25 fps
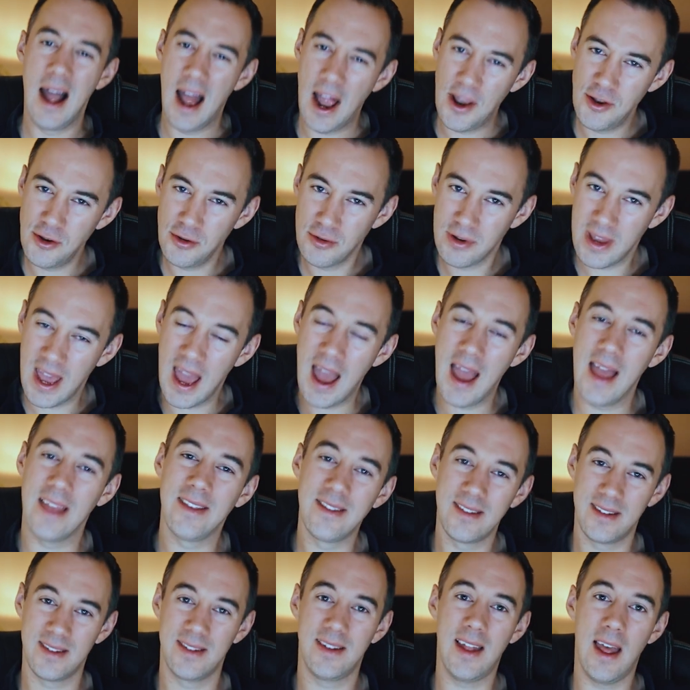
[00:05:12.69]
and you
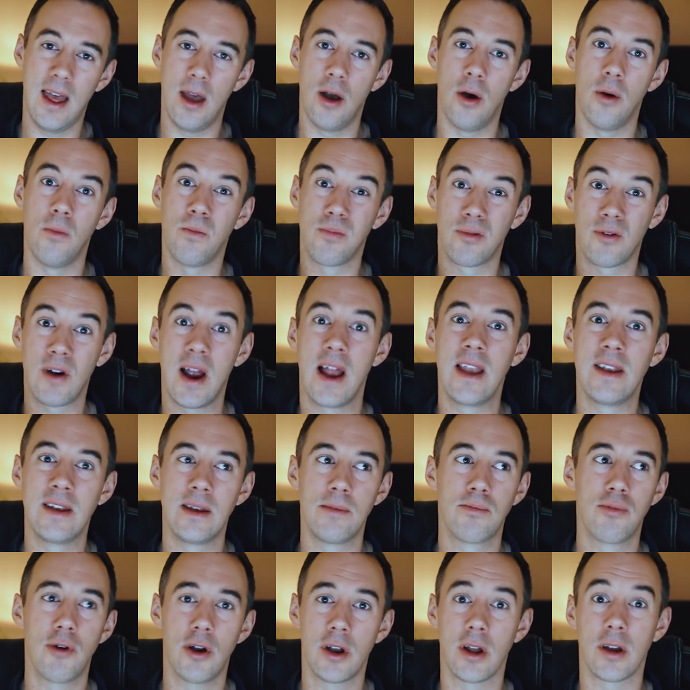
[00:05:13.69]
can sell
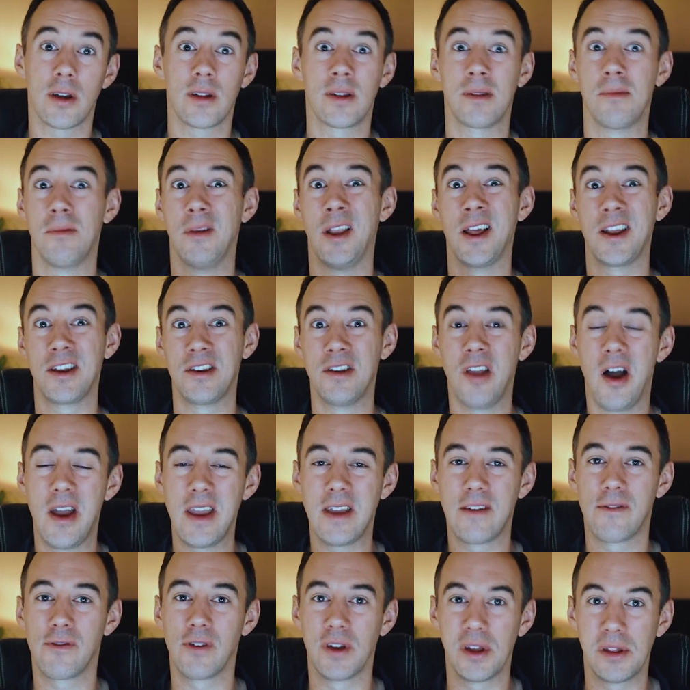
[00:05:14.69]
branded products, like
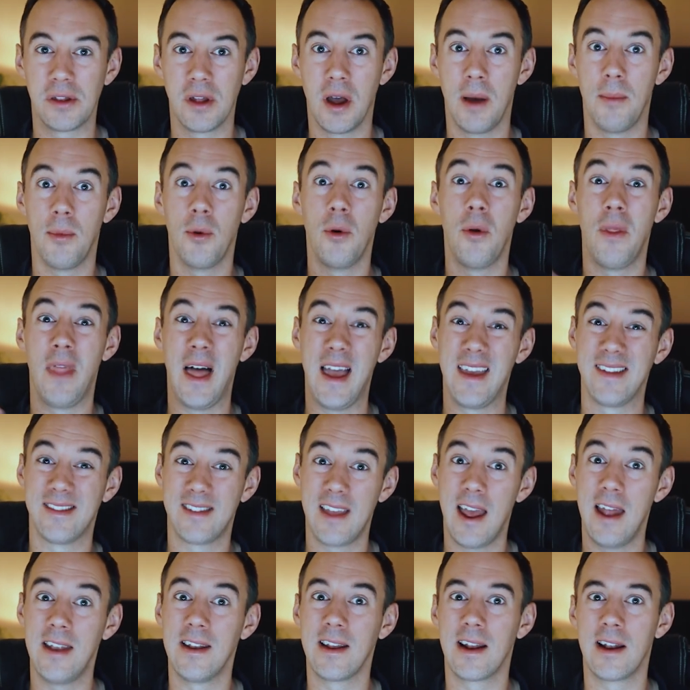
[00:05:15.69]
Nike, for example, that is
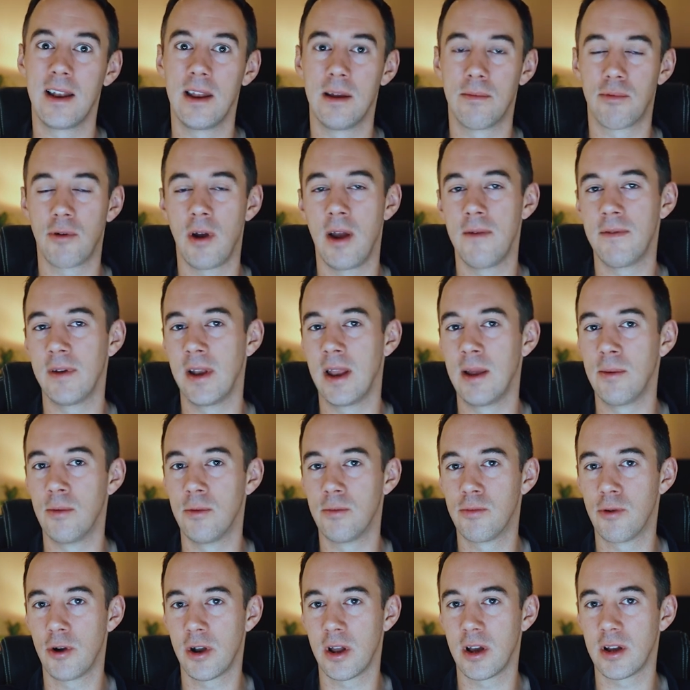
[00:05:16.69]
technically a private
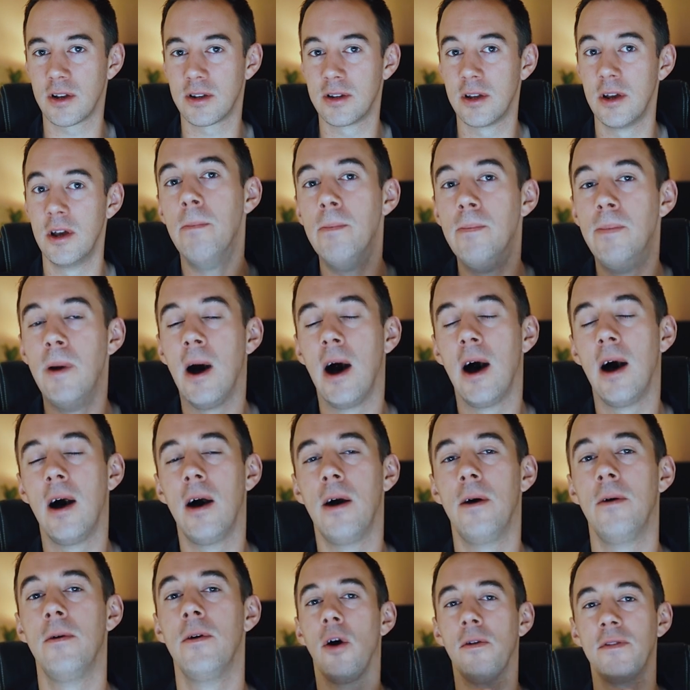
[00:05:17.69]
label product,
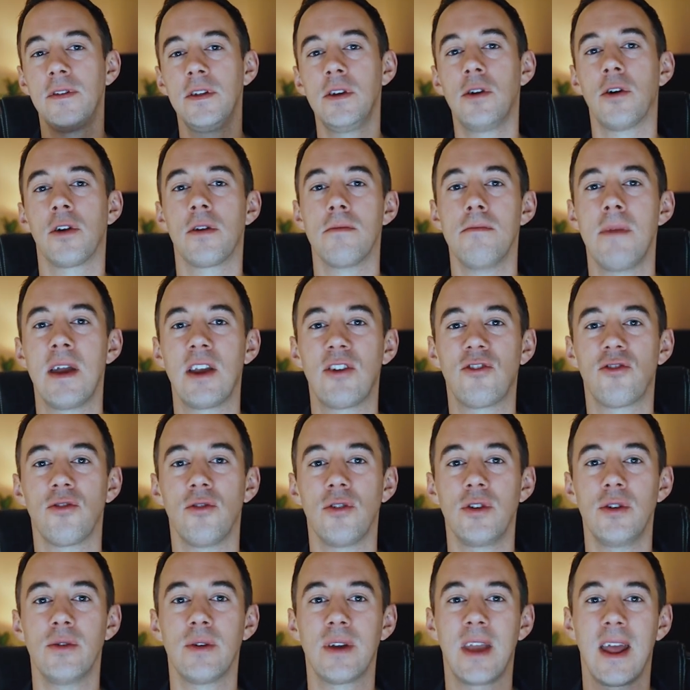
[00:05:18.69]
but obviously you've got to make
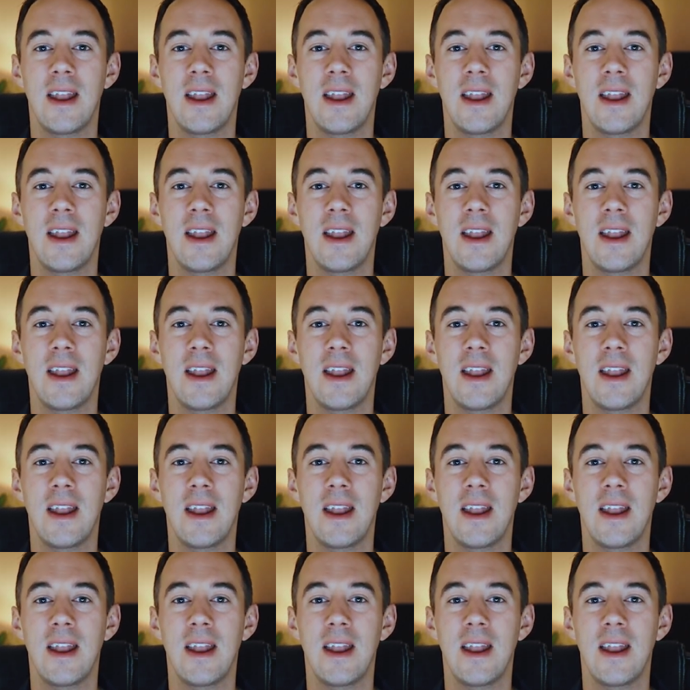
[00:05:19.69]
sure you're